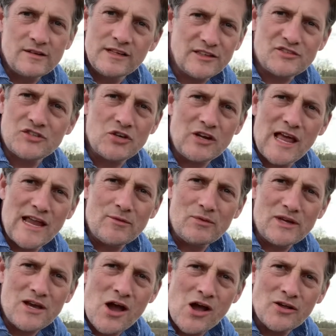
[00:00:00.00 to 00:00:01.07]
It's too late, we
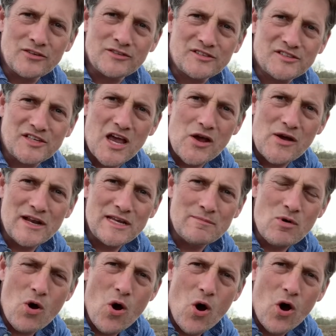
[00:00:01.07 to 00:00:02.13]
can't sow
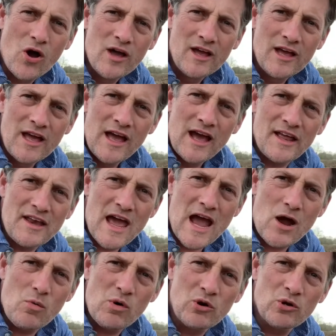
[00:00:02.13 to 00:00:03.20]
anymore. And
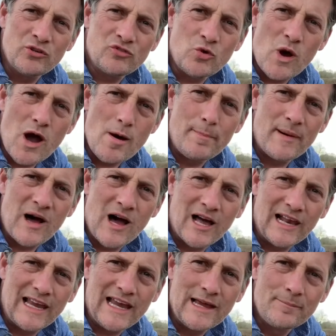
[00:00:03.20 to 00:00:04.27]
now we're on to our
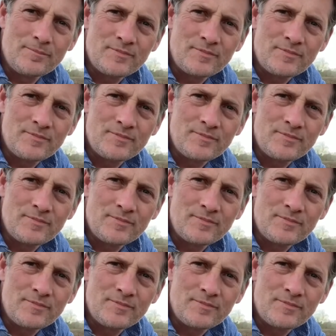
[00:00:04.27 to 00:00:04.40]
barley.